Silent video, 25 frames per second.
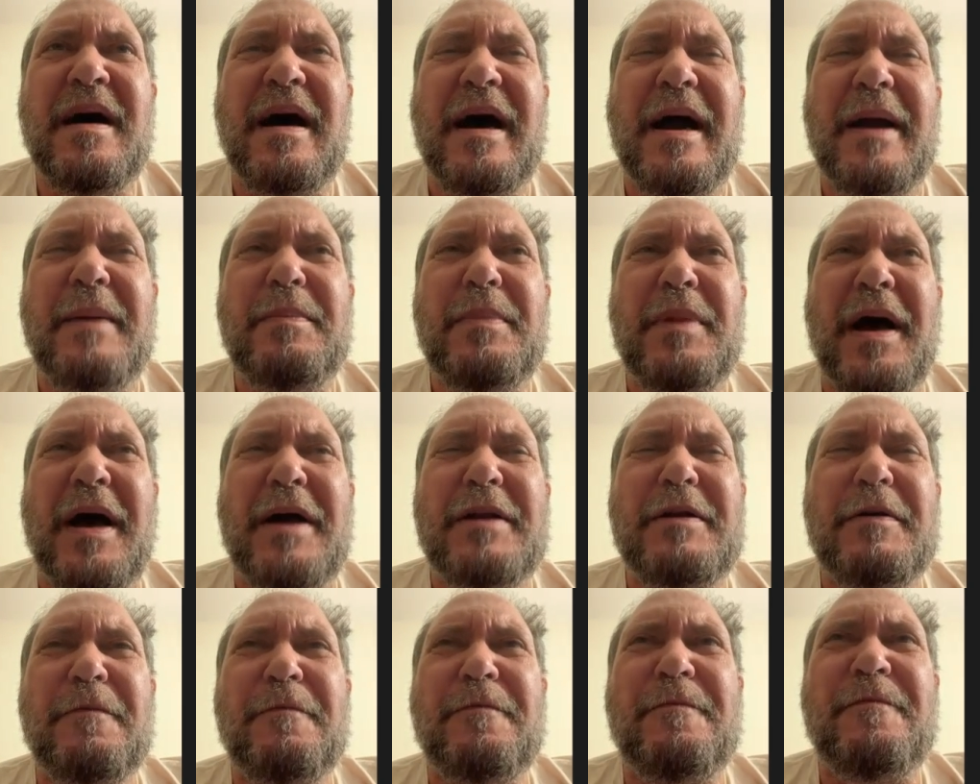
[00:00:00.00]
I'm
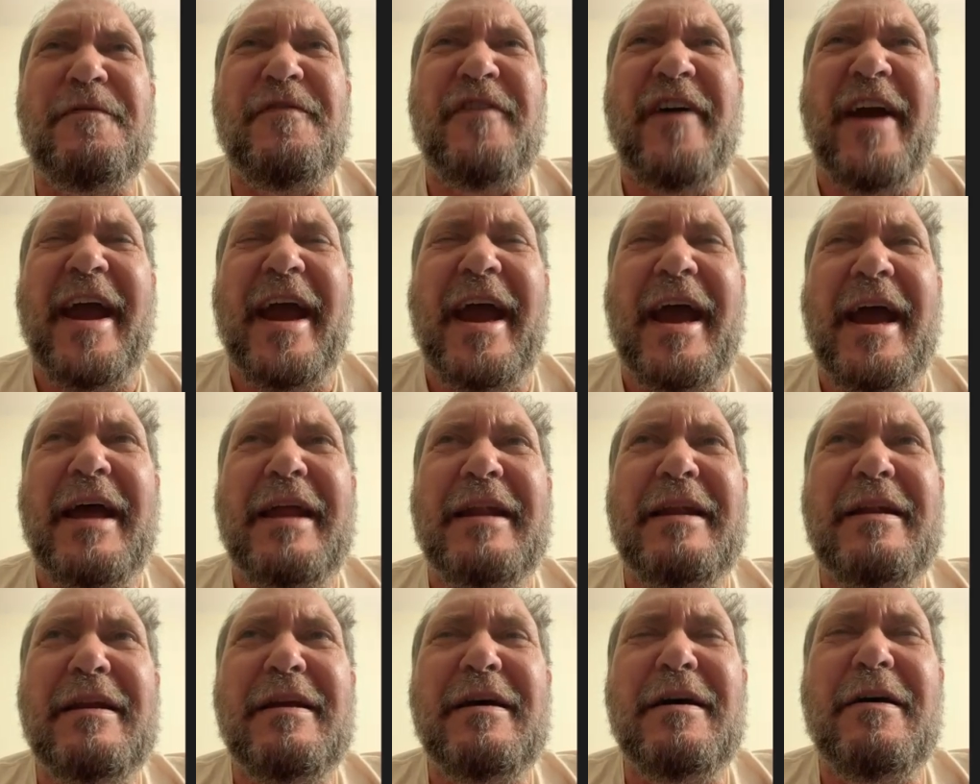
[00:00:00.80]
not a
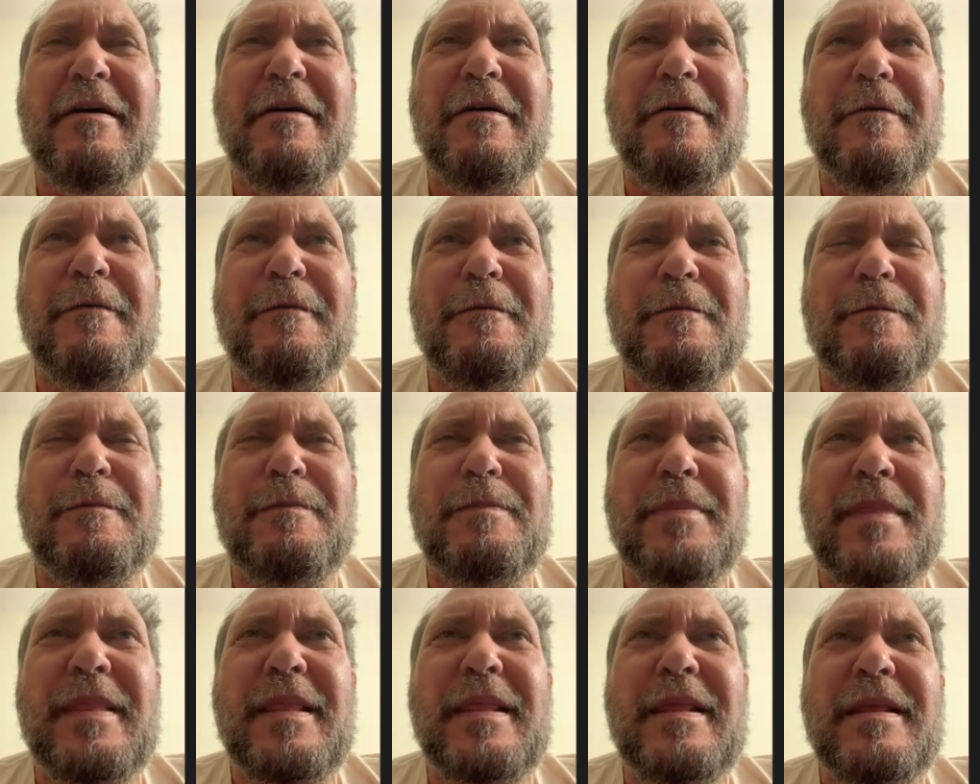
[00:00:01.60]
fan of
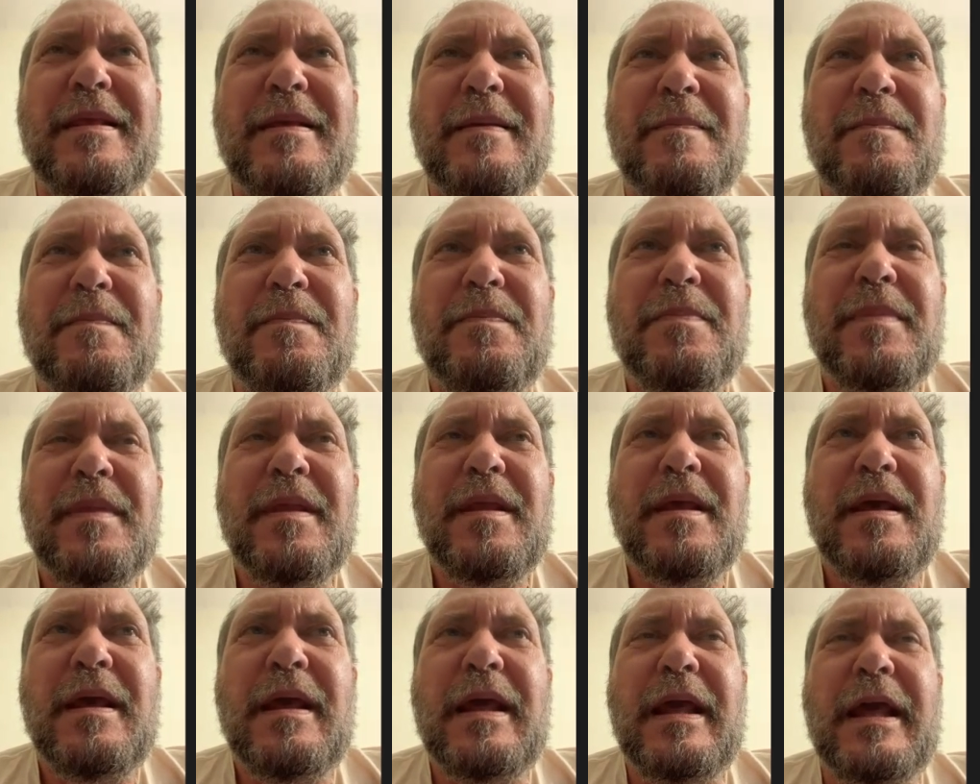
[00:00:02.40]

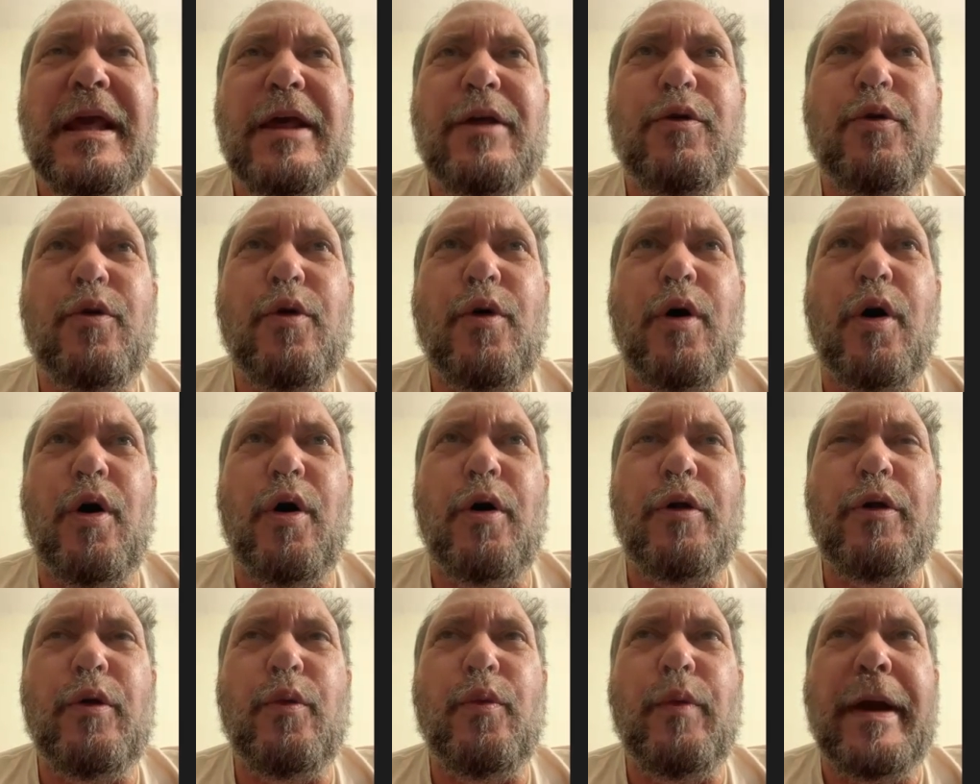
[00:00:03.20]
either
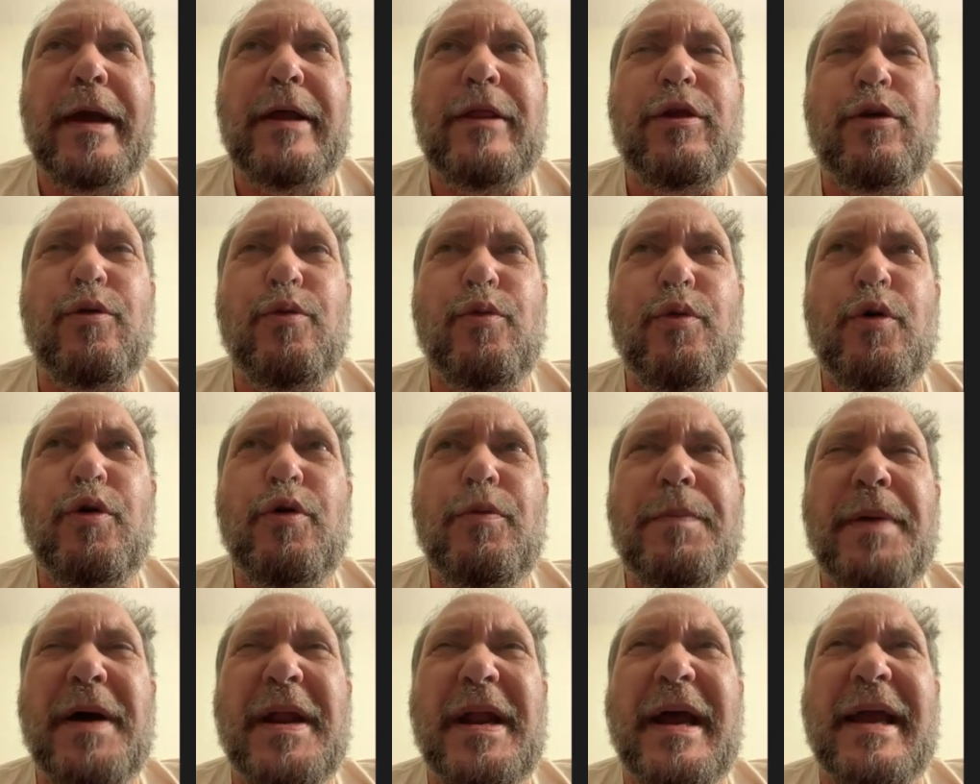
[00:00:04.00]
all the way
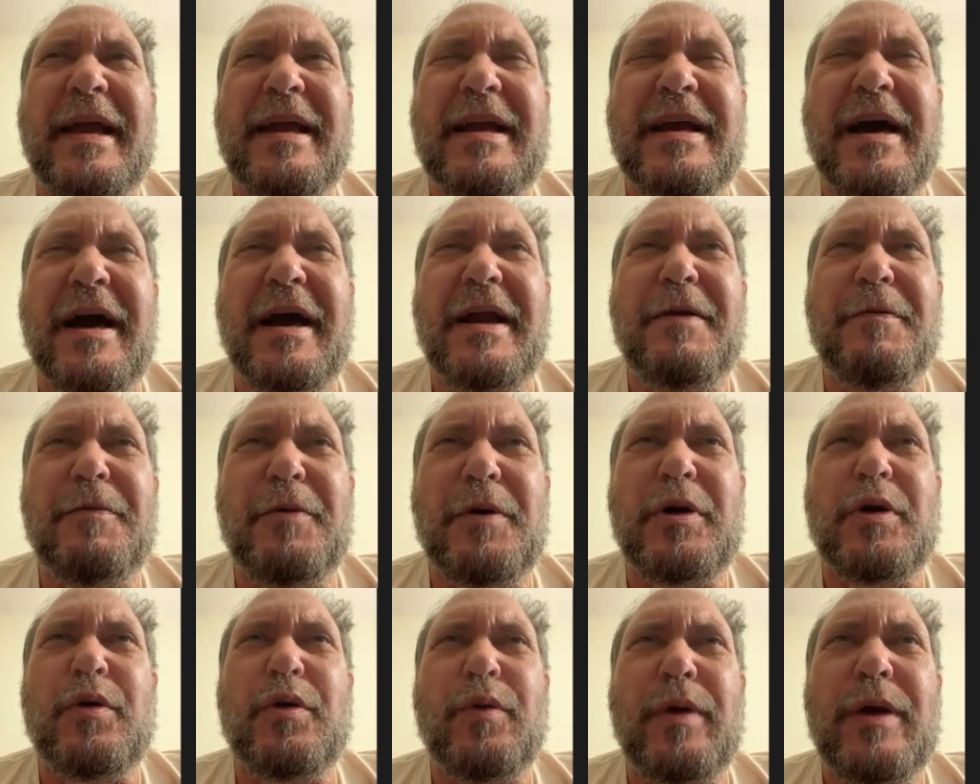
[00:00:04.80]
through, but I kind of
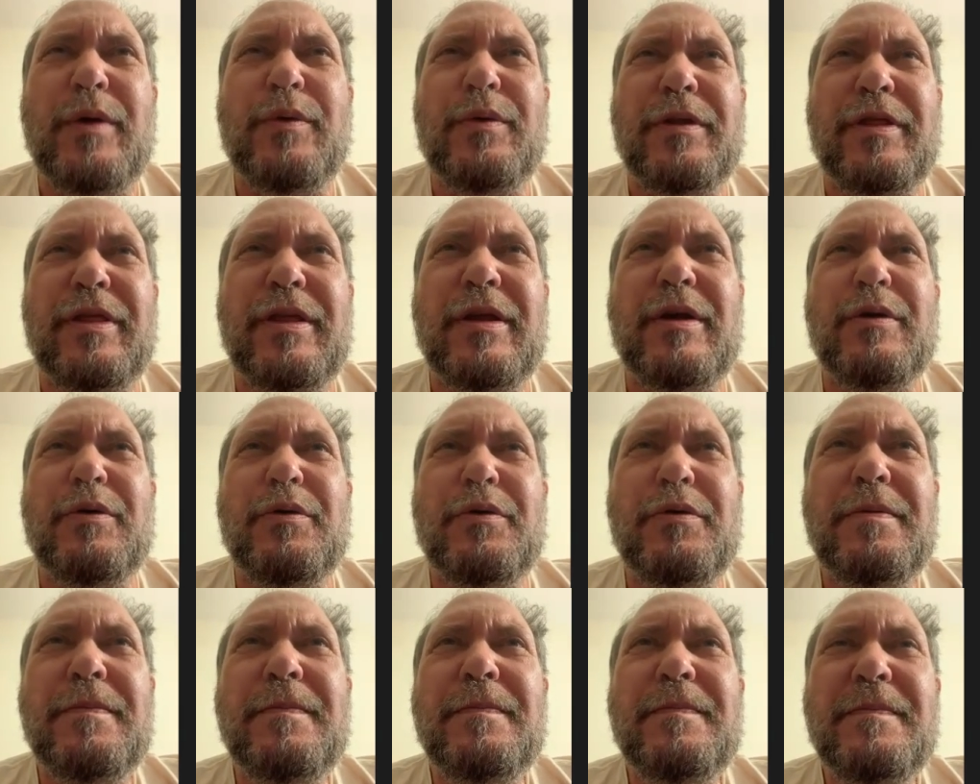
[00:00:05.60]
agree with
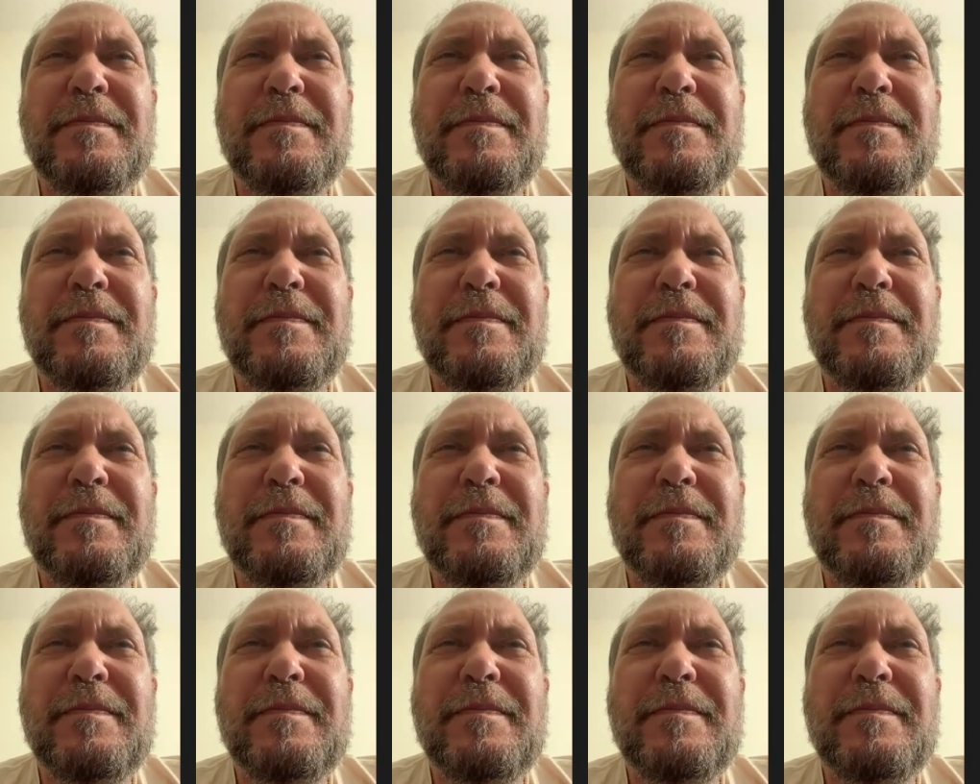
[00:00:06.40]
you